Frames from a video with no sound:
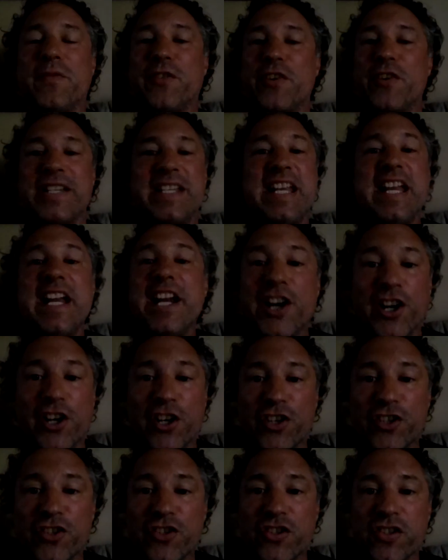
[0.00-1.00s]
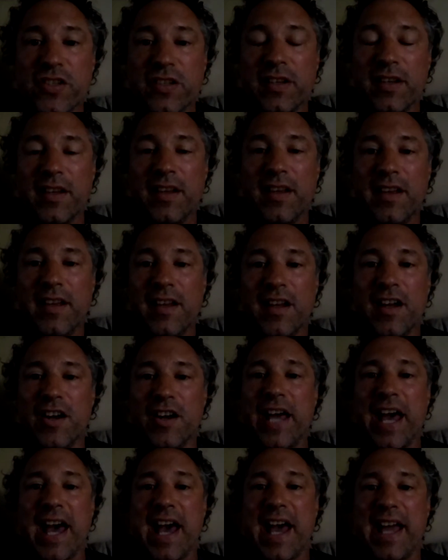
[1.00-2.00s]
for years,
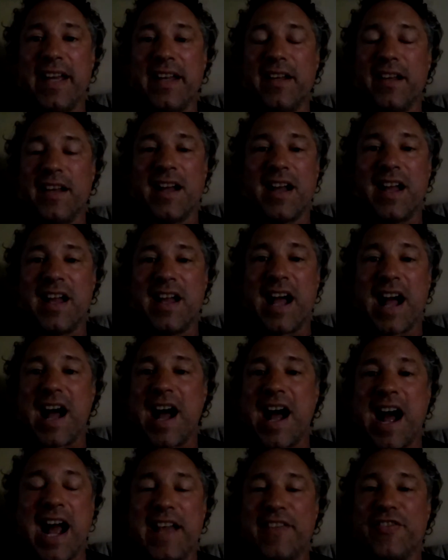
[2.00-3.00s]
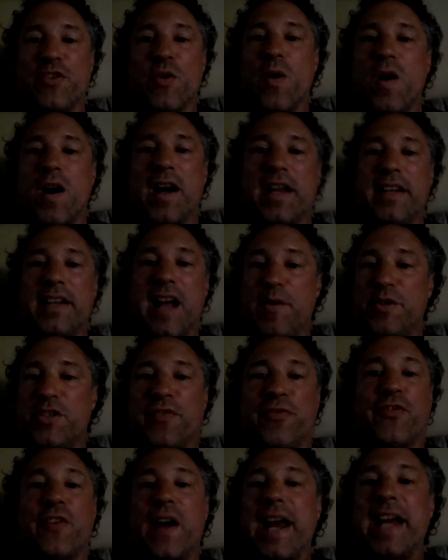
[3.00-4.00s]
okay, I thought I was
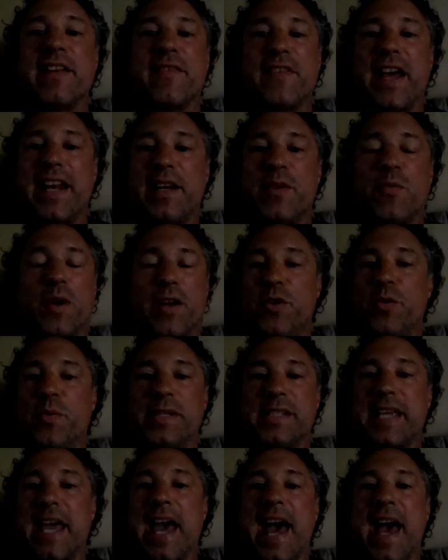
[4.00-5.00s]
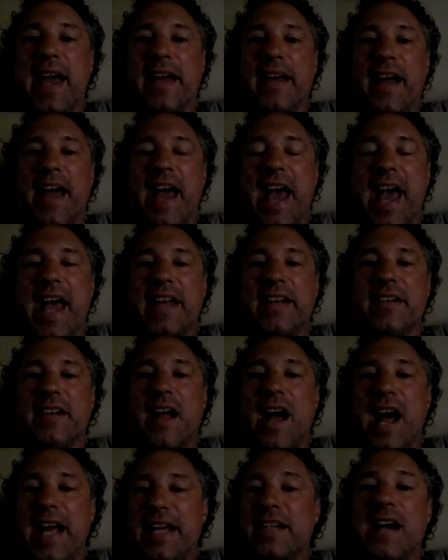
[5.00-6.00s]
afraid of anyone who was gay.
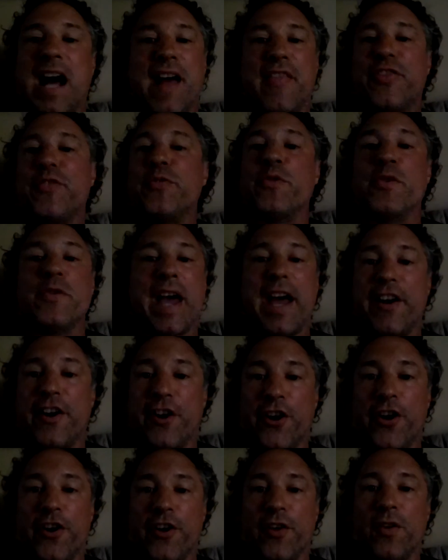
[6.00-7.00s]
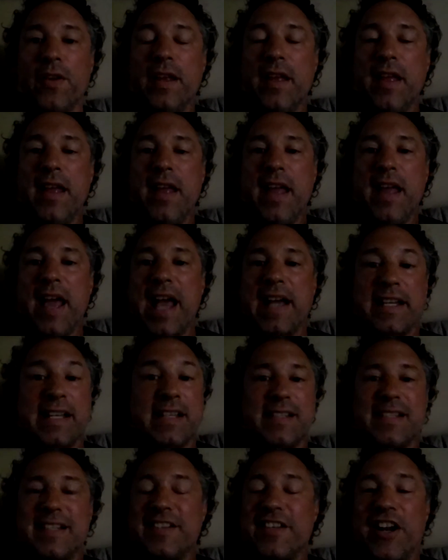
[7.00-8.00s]
And I got through that hurdle
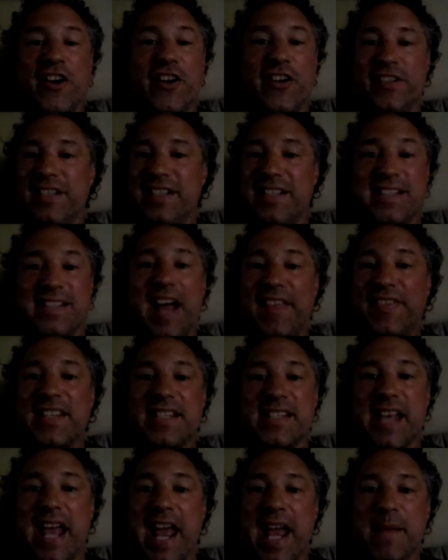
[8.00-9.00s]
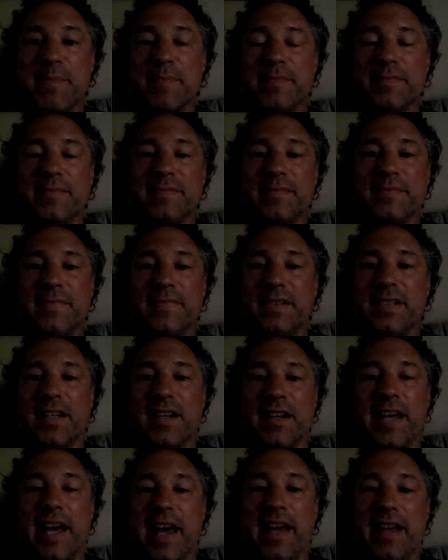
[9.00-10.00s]
because it's not the same.
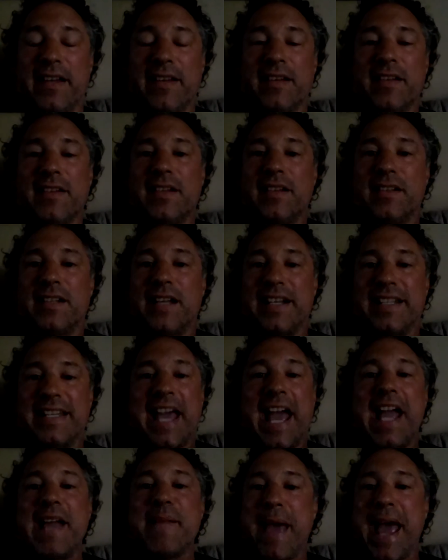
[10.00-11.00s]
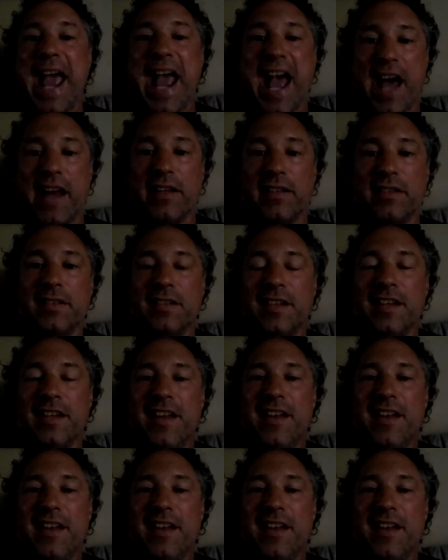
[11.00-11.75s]
Okay. A gay man